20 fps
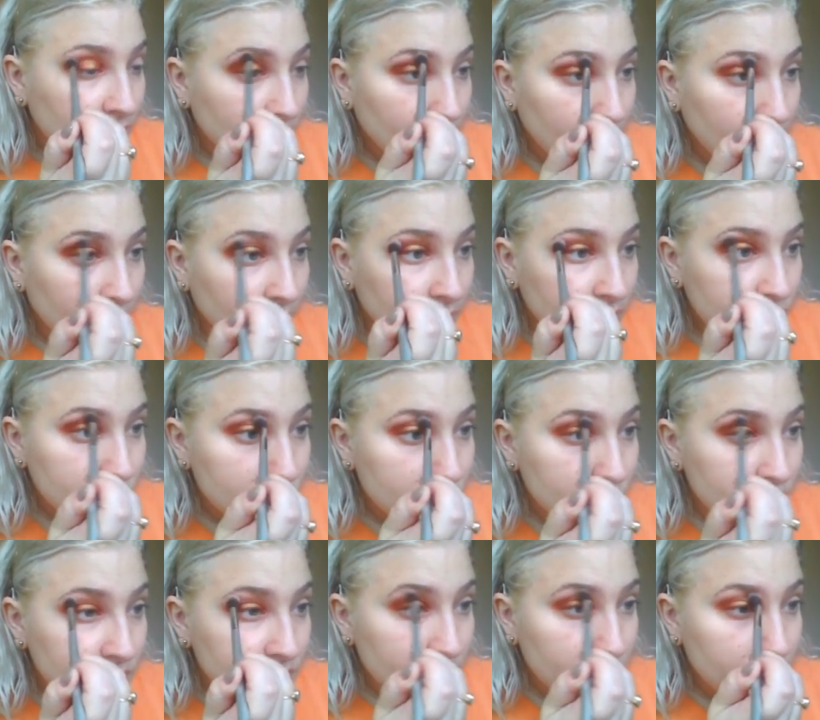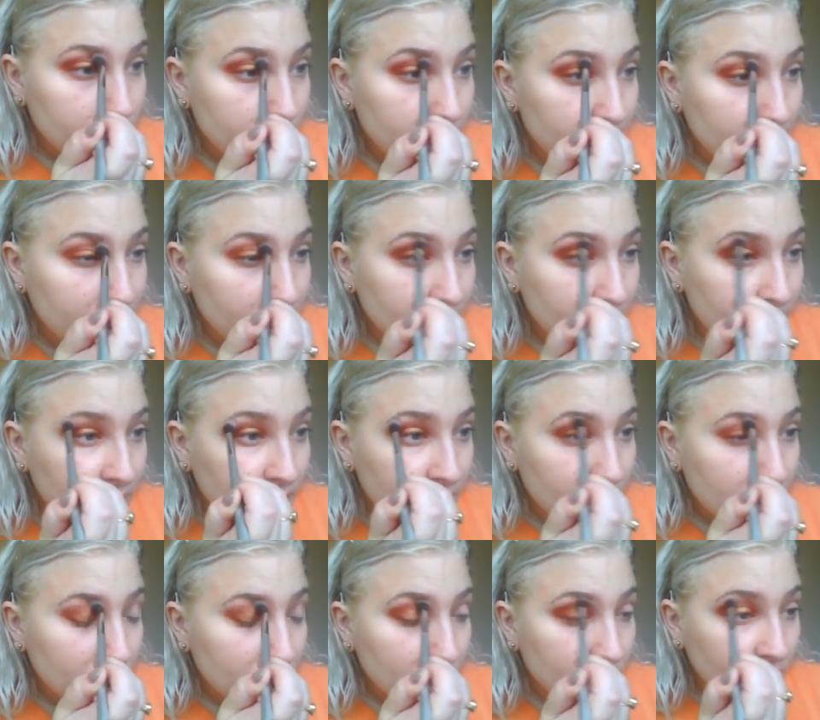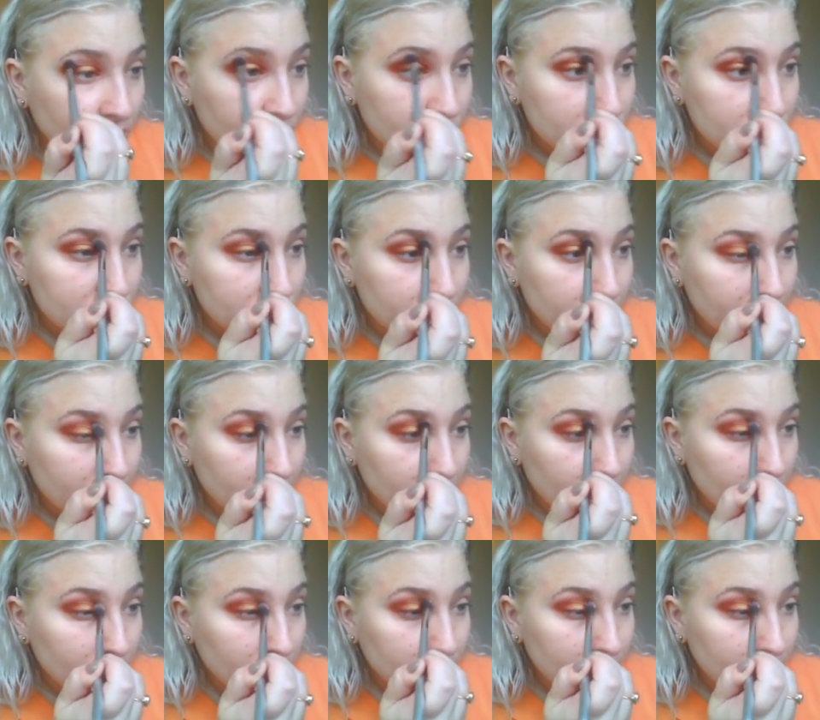out just a bit, you know, to make it all